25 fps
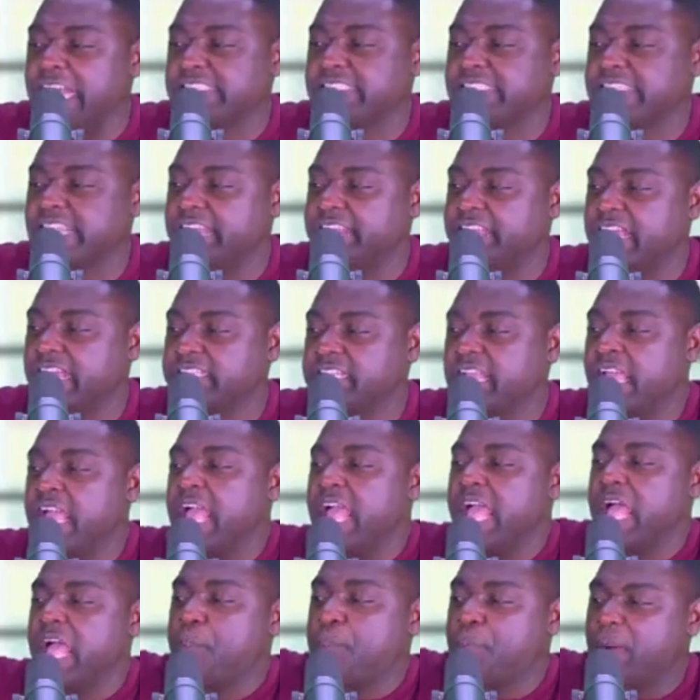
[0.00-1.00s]
And the
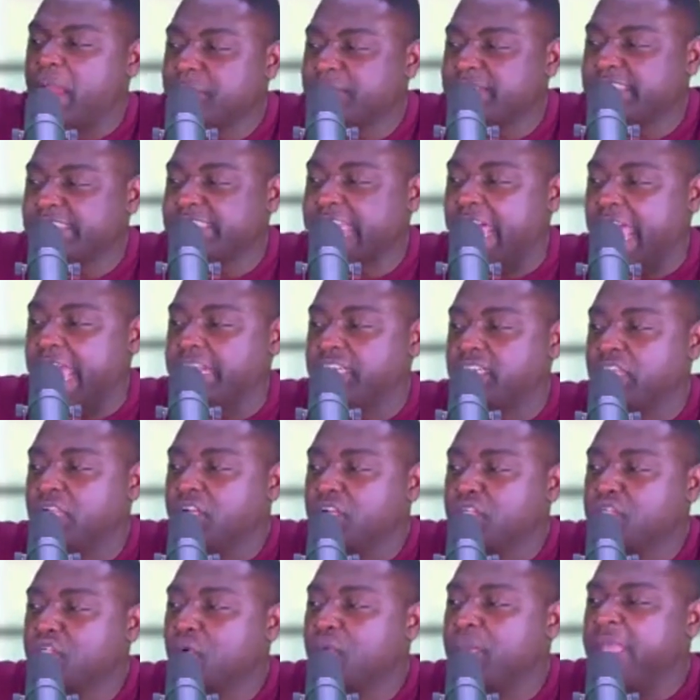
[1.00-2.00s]
United Nations
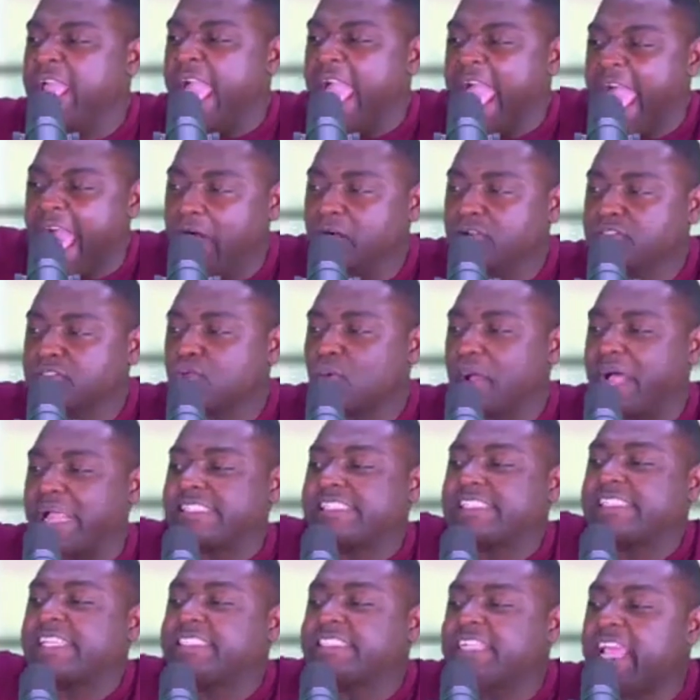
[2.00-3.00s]
accordingly agreed
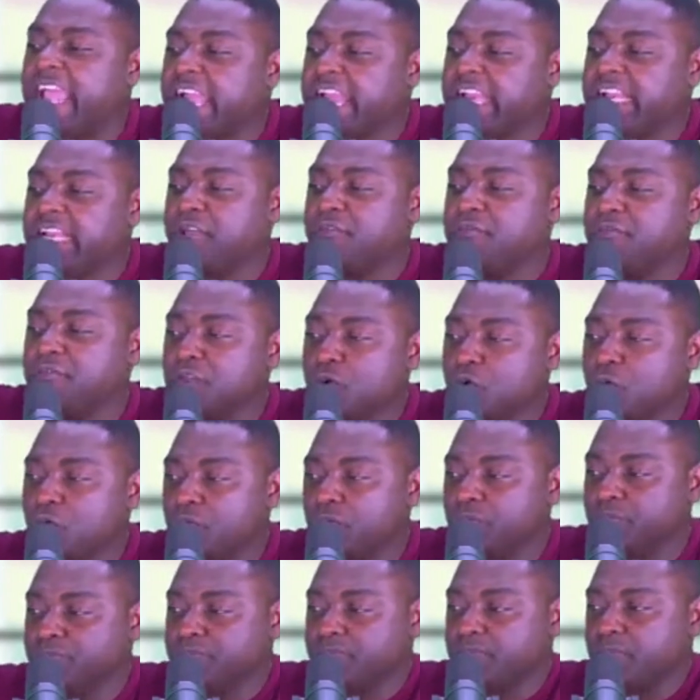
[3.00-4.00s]
last year that a
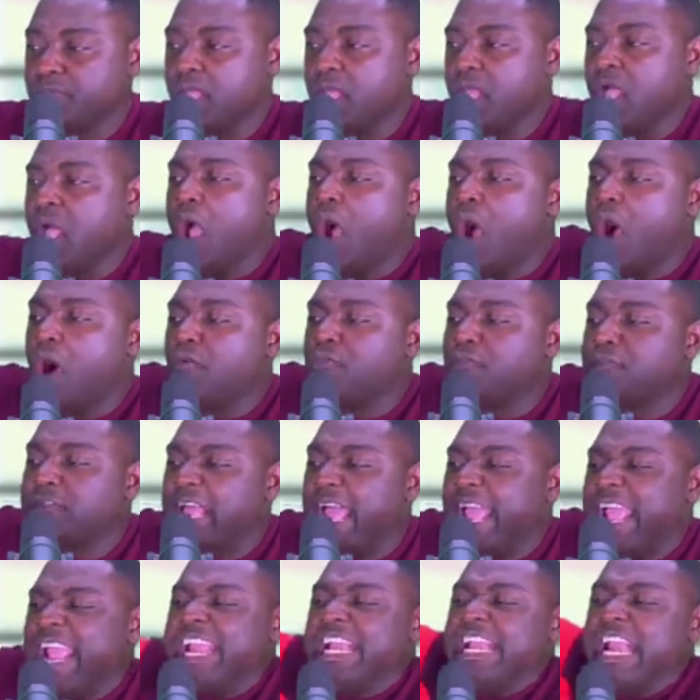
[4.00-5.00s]
plebiscite should
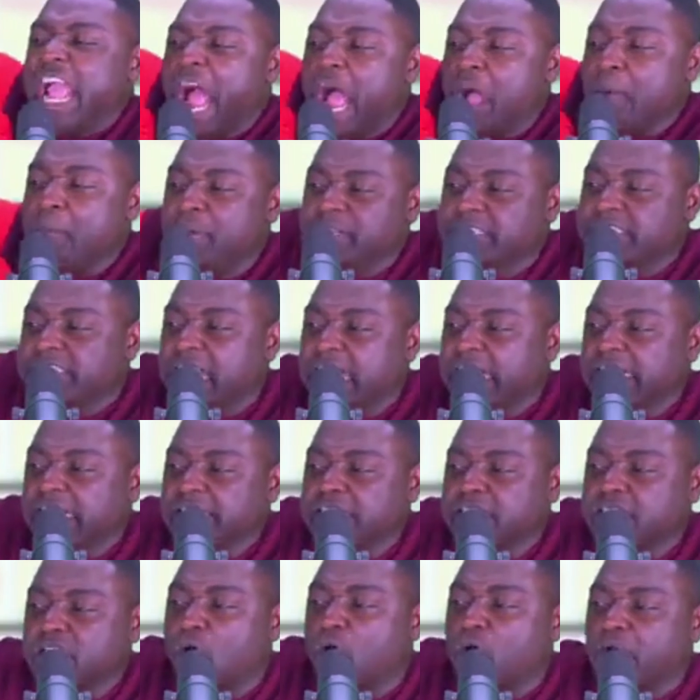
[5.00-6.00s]
be held to
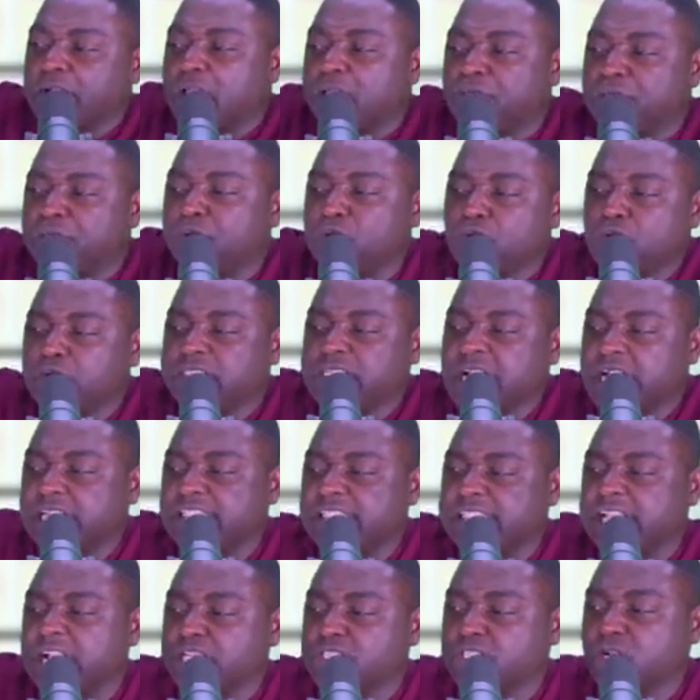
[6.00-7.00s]
ascertain the view
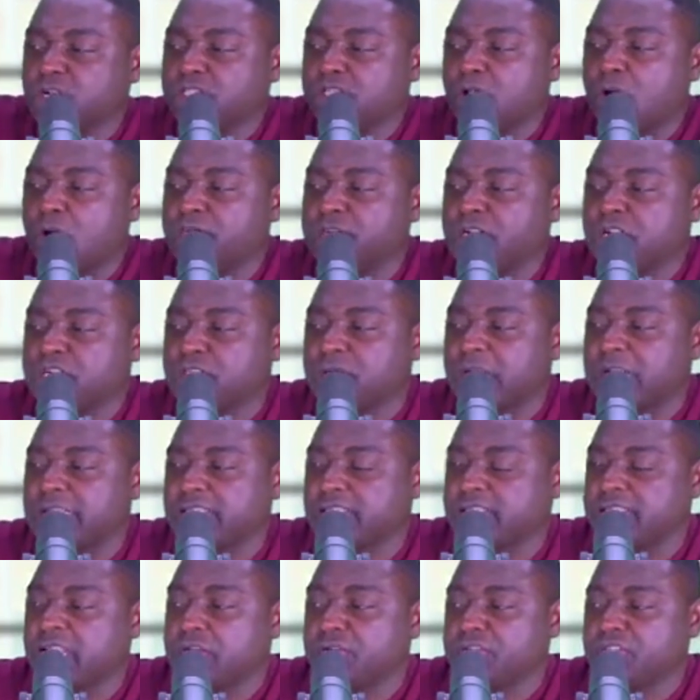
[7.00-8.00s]
of the
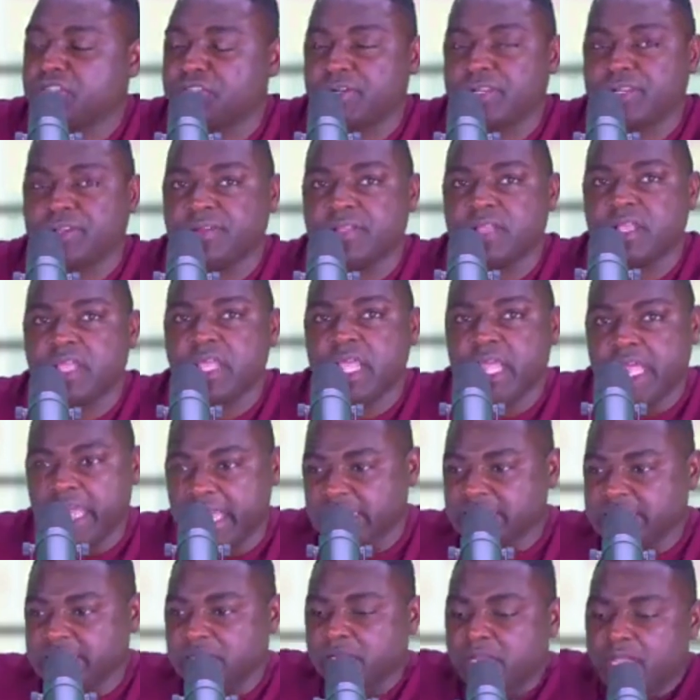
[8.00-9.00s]
inhabitants on
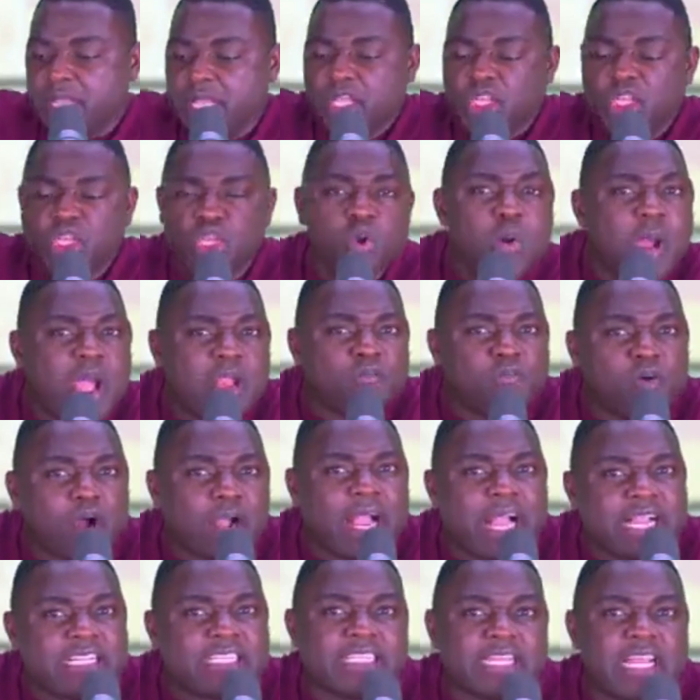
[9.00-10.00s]
the future
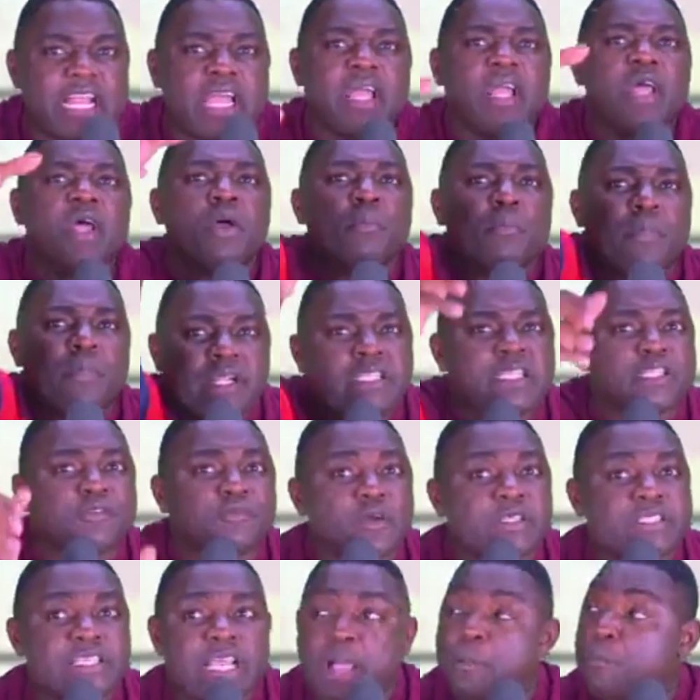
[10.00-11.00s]
status of the trust
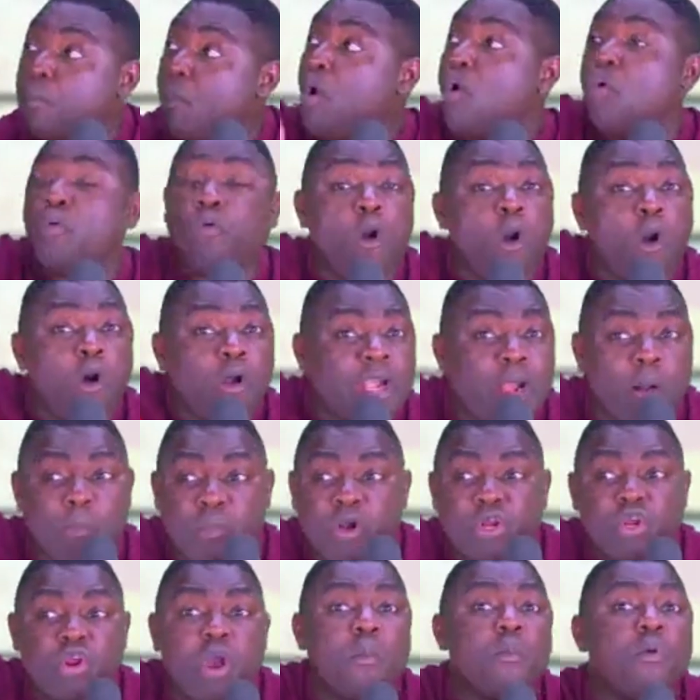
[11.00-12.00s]
territory. Inti
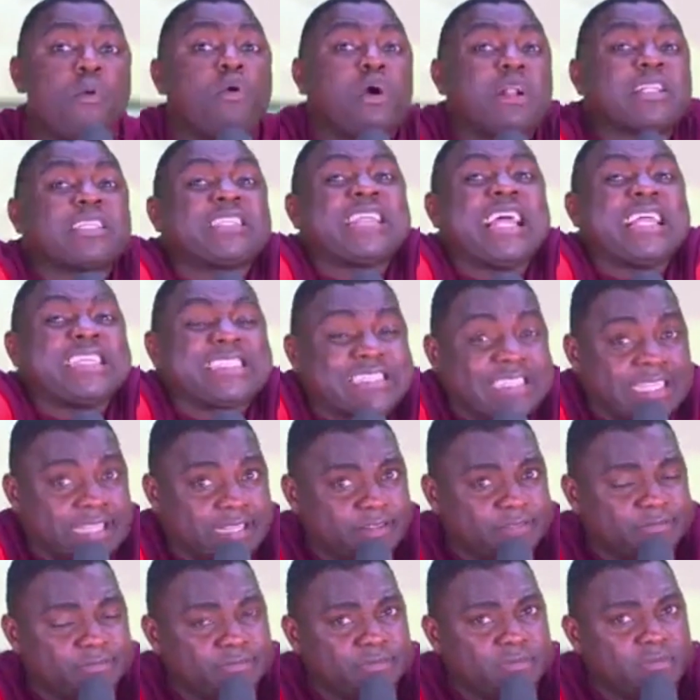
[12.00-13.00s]
UN for catch
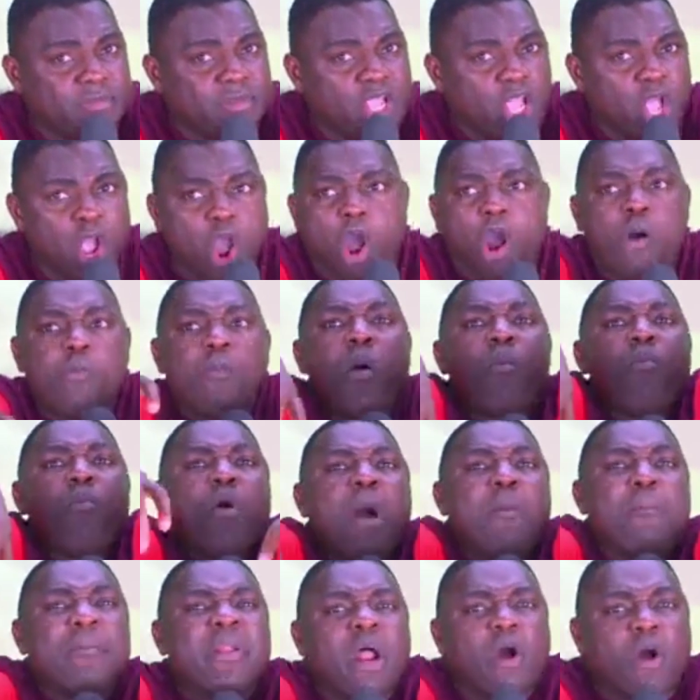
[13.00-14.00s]
British for say
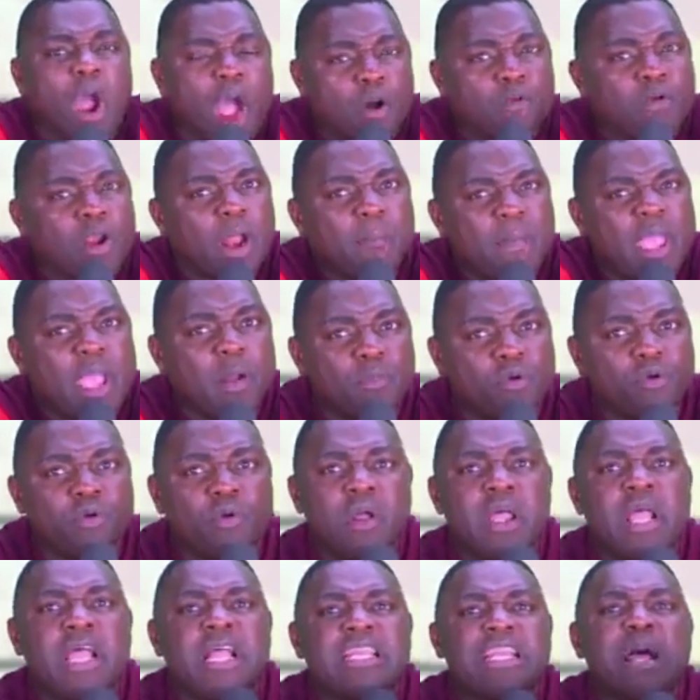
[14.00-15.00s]
monko ho na monni
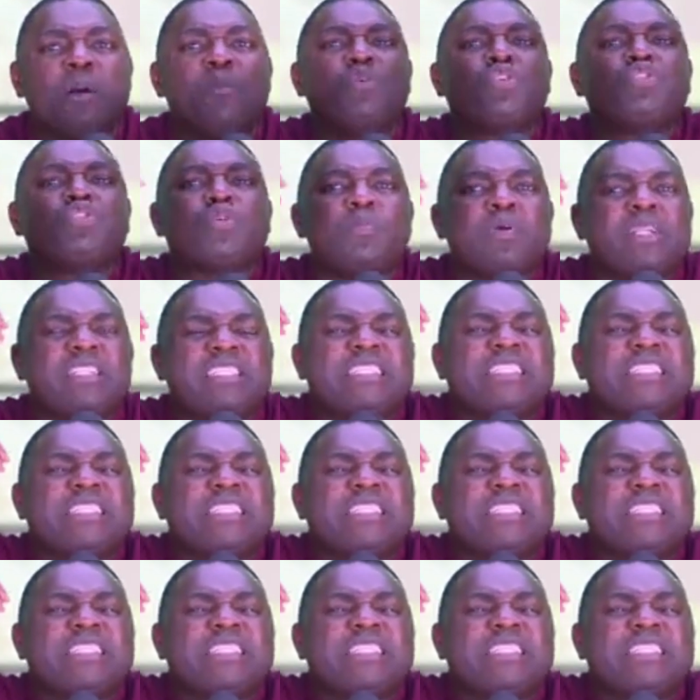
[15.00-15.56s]
omonko tenase.